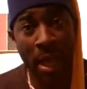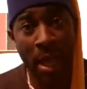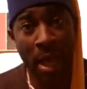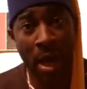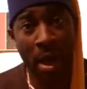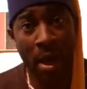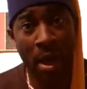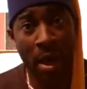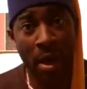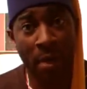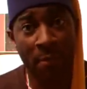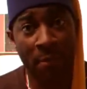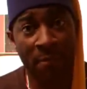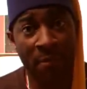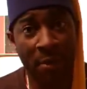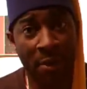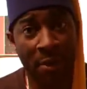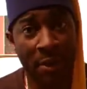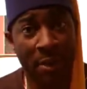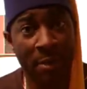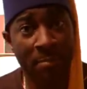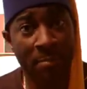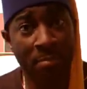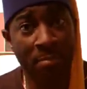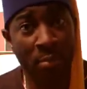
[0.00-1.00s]

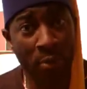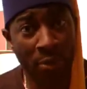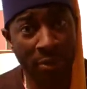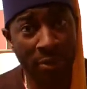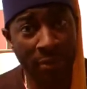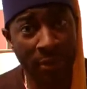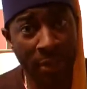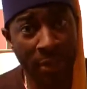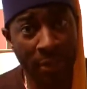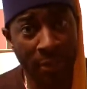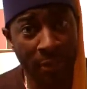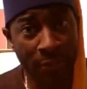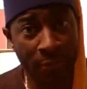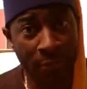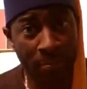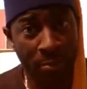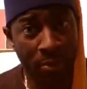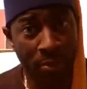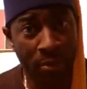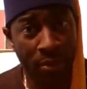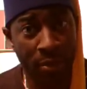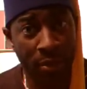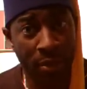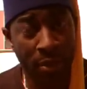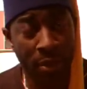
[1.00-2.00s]
very important in this
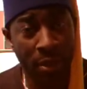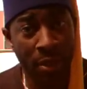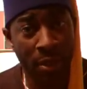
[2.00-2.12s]
book,